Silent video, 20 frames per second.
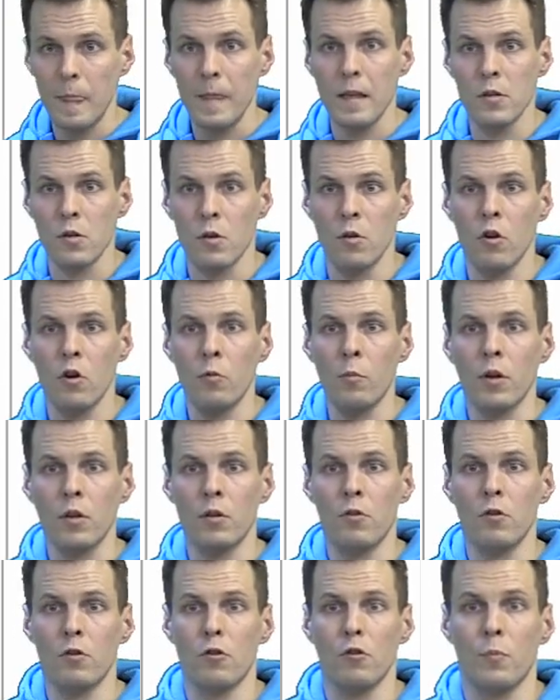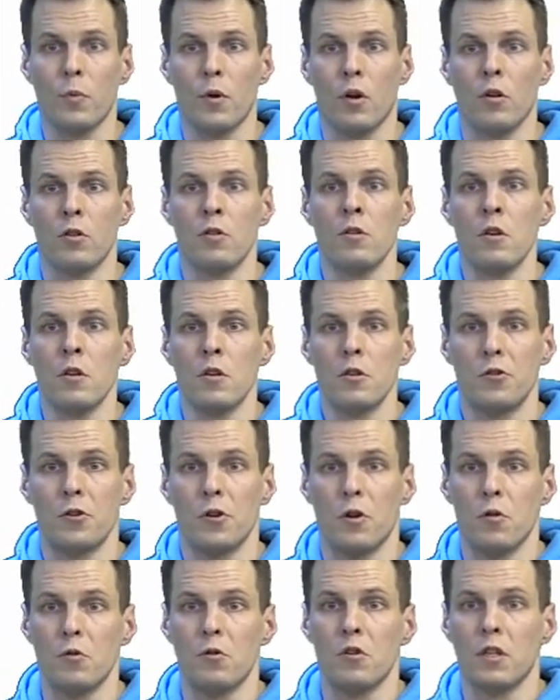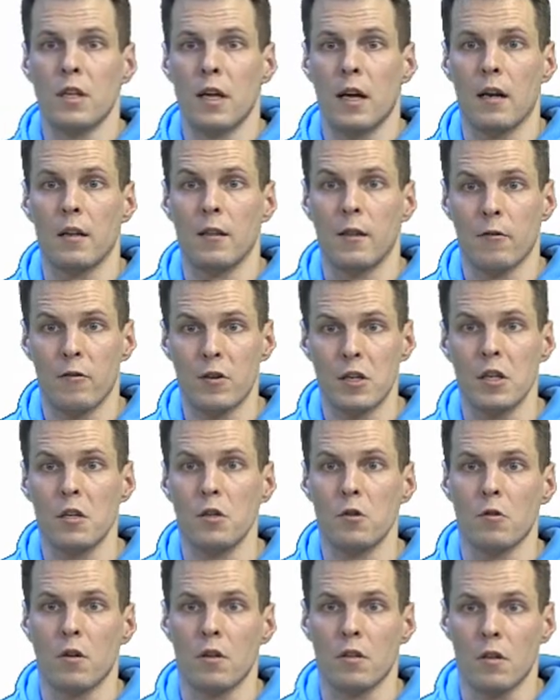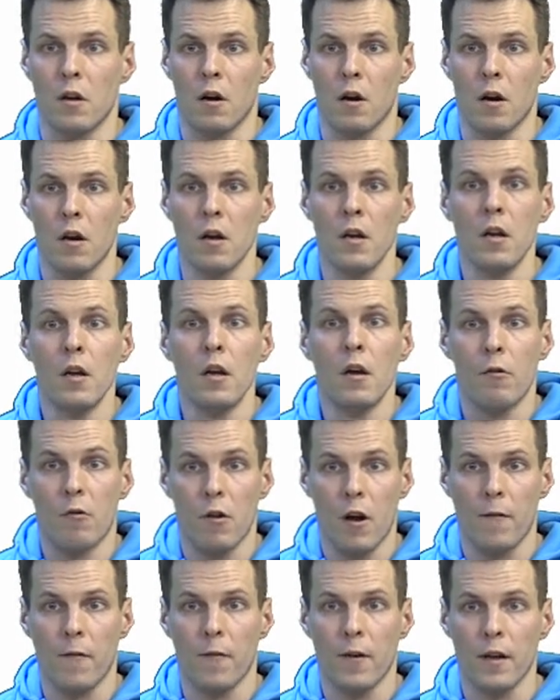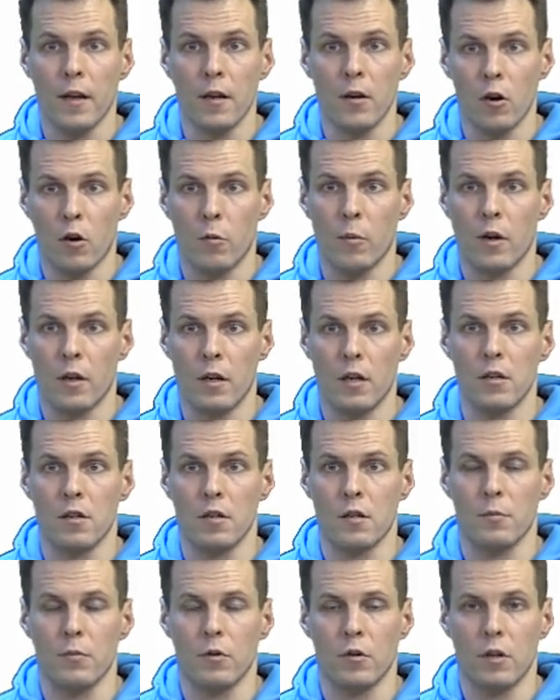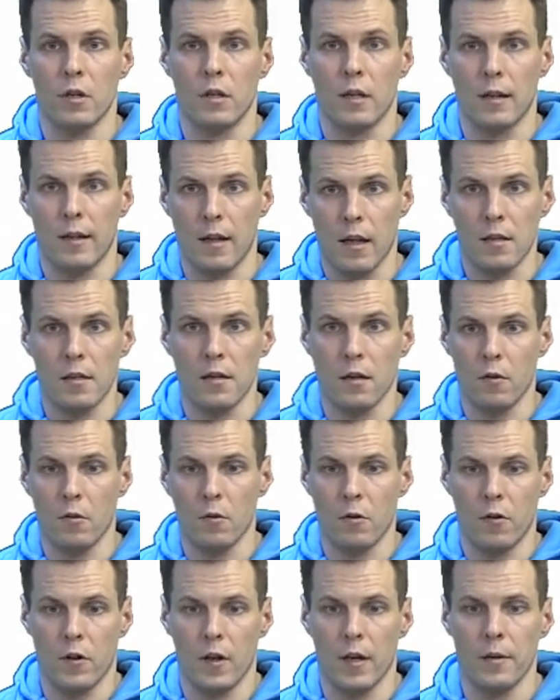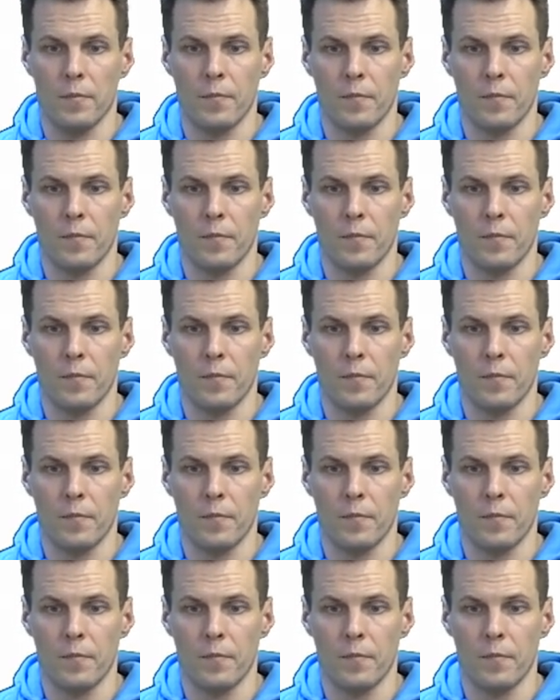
So normal QQ plot shows that the residuals are roughly normally distributed, and that's a good thing.